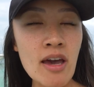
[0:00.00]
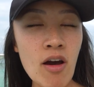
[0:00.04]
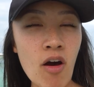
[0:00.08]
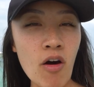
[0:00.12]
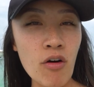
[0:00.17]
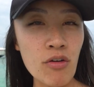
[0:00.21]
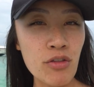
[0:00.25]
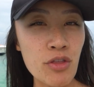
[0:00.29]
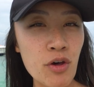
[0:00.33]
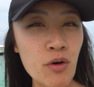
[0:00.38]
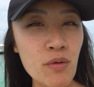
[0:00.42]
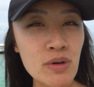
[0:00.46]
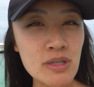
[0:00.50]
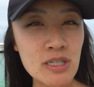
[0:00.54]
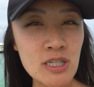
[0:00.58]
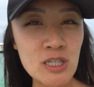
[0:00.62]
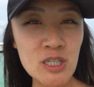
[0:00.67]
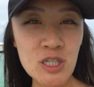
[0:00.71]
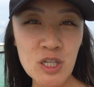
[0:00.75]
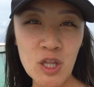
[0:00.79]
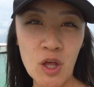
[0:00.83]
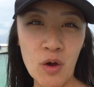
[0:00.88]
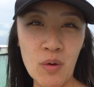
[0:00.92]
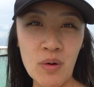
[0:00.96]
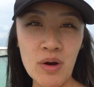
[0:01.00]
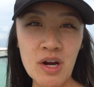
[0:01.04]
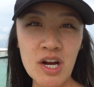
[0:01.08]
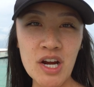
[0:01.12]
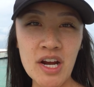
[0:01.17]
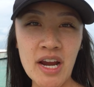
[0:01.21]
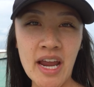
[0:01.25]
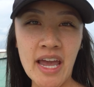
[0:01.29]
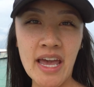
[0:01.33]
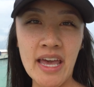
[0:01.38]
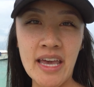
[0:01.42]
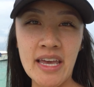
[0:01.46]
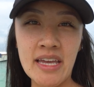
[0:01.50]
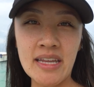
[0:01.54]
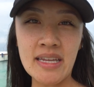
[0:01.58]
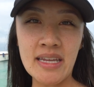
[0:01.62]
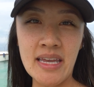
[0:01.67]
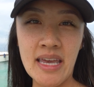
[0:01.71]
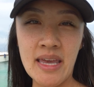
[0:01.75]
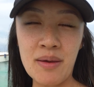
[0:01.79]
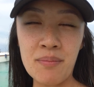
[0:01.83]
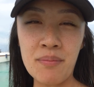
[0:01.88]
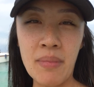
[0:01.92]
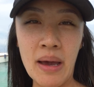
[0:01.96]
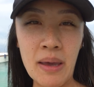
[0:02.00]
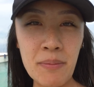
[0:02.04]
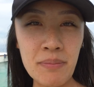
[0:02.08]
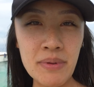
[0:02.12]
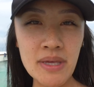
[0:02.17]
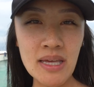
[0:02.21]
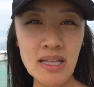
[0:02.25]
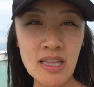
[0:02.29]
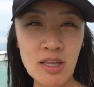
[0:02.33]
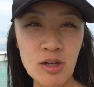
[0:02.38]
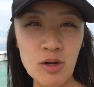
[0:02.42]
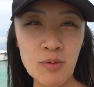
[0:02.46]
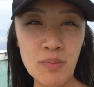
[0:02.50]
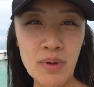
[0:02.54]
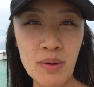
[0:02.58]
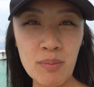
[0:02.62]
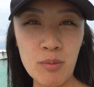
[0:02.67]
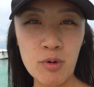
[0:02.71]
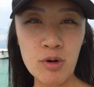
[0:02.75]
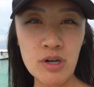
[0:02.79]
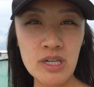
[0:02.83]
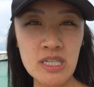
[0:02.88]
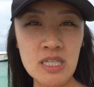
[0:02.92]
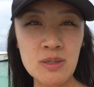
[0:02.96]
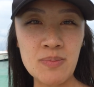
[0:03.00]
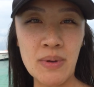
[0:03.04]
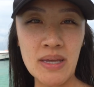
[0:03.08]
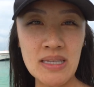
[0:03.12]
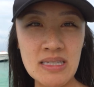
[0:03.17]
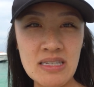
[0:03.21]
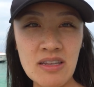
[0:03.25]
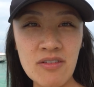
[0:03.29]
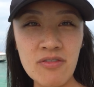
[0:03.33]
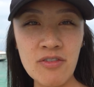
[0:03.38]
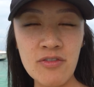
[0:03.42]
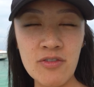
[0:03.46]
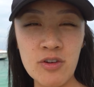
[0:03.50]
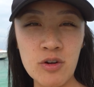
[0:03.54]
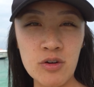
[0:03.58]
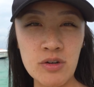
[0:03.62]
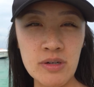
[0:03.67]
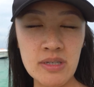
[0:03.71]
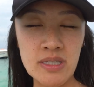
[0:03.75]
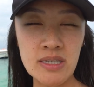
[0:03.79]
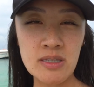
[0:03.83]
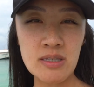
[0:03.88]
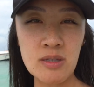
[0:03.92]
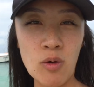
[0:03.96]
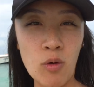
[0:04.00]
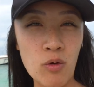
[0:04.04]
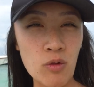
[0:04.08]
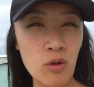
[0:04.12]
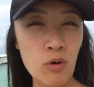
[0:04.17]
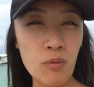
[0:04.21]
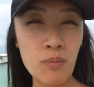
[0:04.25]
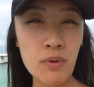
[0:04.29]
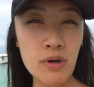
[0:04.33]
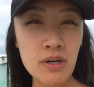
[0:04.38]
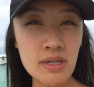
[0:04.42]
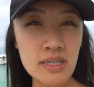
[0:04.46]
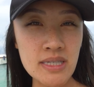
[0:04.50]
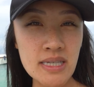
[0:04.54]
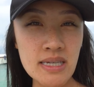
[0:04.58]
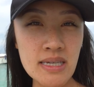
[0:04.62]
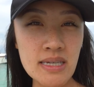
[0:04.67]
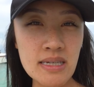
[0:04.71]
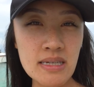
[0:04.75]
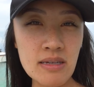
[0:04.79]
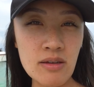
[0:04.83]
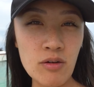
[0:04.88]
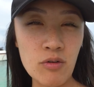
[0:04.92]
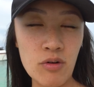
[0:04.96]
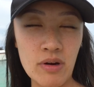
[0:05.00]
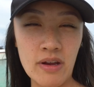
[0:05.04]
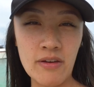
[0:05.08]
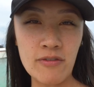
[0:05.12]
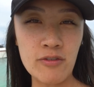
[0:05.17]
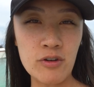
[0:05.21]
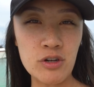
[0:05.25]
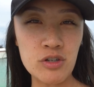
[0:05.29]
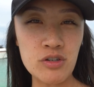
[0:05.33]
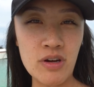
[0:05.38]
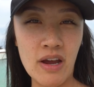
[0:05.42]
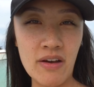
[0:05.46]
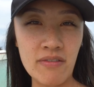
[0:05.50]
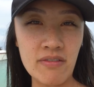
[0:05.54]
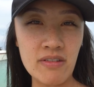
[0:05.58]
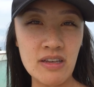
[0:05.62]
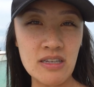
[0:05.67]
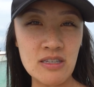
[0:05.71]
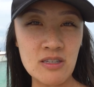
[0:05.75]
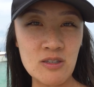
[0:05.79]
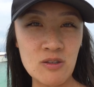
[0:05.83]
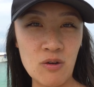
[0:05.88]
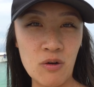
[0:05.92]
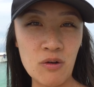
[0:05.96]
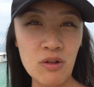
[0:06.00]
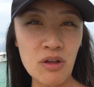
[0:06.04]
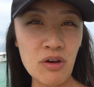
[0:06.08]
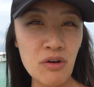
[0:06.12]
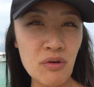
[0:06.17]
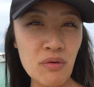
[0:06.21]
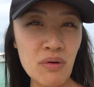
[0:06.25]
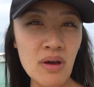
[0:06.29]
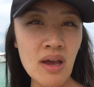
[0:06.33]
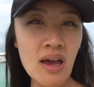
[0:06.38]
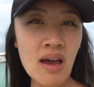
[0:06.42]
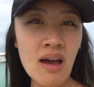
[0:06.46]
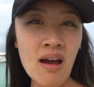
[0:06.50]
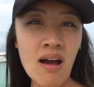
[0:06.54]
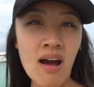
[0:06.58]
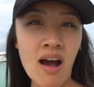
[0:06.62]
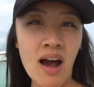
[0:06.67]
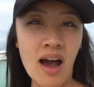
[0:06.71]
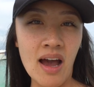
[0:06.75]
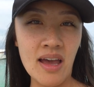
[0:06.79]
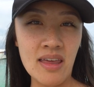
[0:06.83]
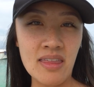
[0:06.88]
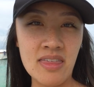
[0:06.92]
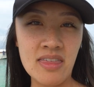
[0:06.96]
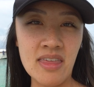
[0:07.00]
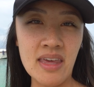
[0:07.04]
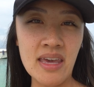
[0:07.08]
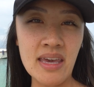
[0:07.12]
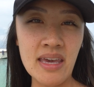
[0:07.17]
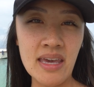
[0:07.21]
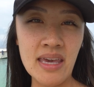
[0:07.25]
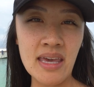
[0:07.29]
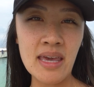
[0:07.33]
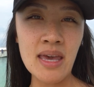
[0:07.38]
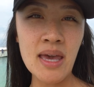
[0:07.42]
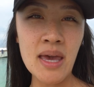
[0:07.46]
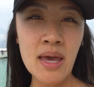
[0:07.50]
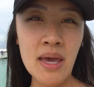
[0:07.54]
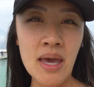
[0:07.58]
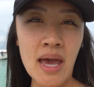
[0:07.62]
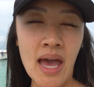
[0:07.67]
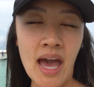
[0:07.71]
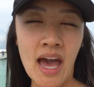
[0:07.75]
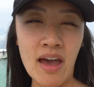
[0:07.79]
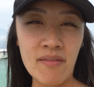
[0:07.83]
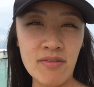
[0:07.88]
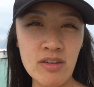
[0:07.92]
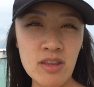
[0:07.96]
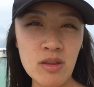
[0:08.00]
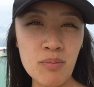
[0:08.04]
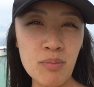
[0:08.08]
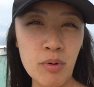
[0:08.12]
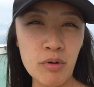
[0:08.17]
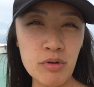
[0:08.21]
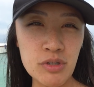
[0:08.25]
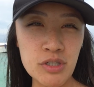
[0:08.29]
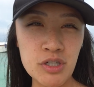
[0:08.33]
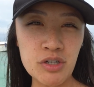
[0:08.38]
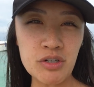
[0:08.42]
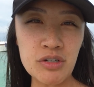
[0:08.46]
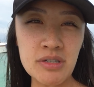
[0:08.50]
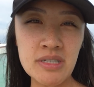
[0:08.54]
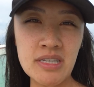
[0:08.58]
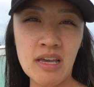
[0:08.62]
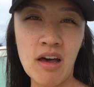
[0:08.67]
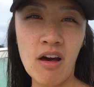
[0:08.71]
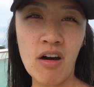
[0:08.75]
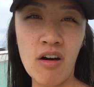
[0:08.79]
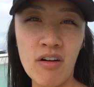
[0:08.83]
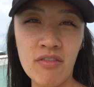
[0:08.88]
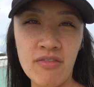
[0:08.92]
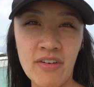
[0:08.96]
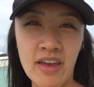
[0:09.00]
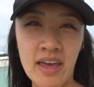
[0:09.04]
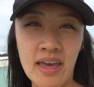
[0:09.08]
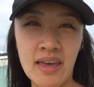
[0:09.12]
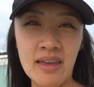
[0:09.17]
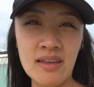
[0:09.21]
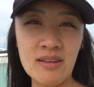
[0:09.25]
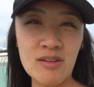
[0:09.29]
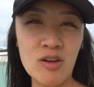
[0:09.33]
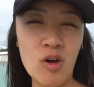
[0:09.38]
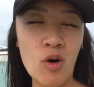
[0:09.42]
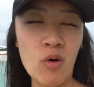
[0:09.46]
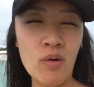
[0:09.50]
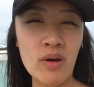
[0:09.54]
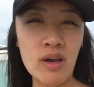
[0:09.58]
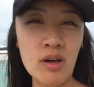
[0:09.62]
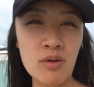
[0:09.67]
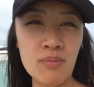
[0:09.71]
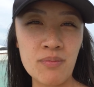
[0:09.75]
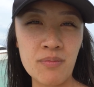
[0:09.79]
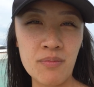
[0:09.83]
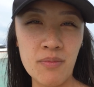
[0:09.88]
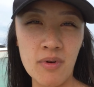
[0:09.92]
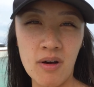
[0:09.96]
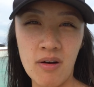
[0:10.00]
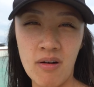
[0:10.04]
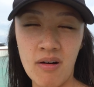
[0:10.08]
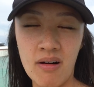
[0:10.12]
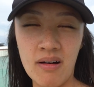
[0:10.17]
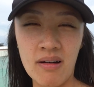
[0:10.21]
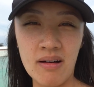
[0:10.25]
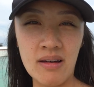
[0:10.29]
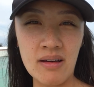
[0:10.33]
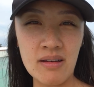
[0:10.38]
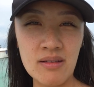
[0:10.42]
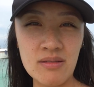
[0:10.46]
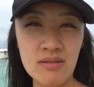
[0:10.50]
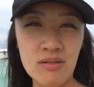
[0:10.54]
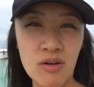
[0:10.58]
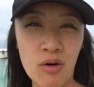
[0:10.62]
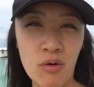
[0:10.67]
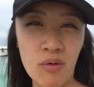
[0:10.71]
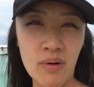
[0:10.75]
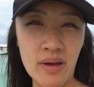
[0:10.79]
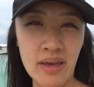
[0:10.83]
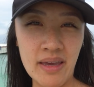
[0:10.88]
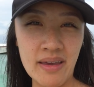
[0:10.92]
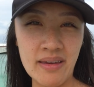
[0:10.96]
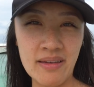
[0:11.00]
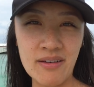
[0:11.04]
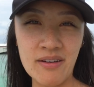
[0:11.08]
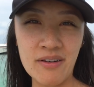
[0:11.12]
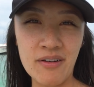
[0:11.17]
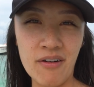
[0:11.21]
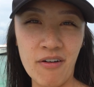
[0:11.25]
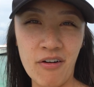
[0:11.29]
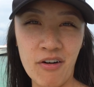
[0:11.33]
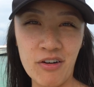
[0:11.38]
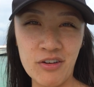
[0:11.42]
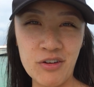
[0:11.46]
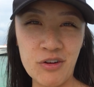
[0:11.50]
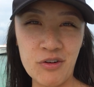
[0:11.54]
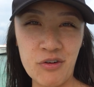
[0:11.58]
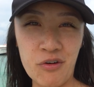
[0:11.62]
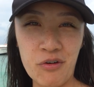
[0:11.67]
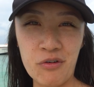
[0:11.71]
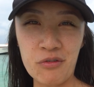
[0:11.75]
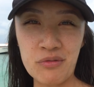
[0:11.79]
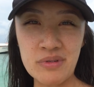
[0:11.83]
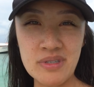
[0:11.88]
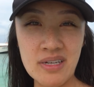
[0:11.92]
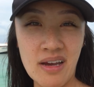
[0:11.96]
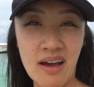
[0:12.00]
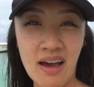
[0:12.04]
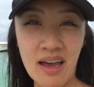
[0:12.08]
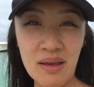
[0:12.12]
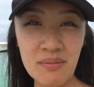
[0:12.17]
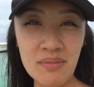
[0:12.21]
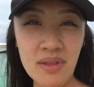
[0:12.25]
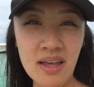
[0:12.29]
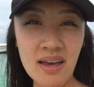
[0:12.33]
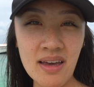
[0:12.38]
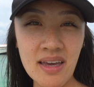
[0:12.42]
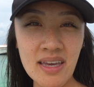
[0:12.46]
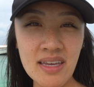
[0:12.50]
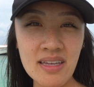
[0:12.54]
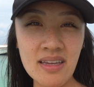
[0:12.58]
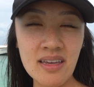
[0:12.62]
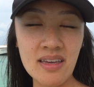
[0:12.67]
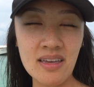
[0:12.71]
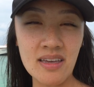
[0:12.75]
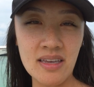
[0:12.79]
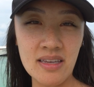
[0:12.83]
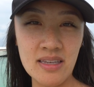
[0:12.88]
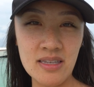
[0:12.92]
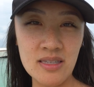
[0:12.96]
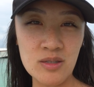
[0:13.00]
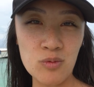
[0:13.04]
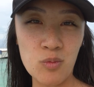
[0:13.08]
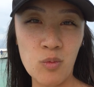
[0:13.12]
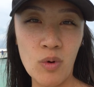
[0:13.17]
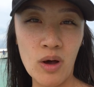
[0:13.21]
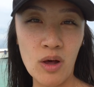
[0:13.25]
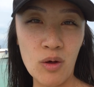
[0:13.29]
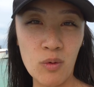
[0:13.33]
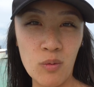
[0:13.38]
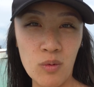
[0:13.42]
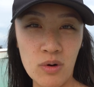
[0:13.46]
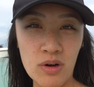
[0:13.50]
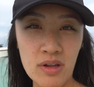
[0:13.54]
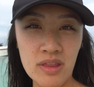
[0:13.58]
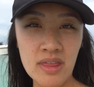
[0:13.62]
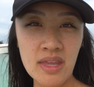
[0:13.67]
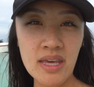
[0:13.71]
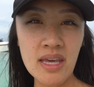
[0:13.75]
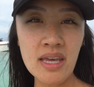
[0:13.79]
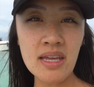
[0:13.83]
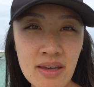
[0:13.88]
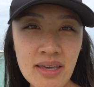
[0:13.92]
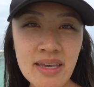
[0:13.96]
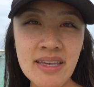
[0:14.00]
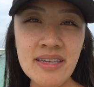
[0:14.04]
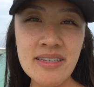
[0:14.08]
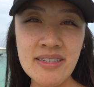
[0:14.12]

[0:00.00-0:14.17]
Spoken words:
Although it's slower and it might be a little bit more expensive if you're a solo person or if you're traveling solo, I think having the boat to yourself and going on your own timeline is well worth it.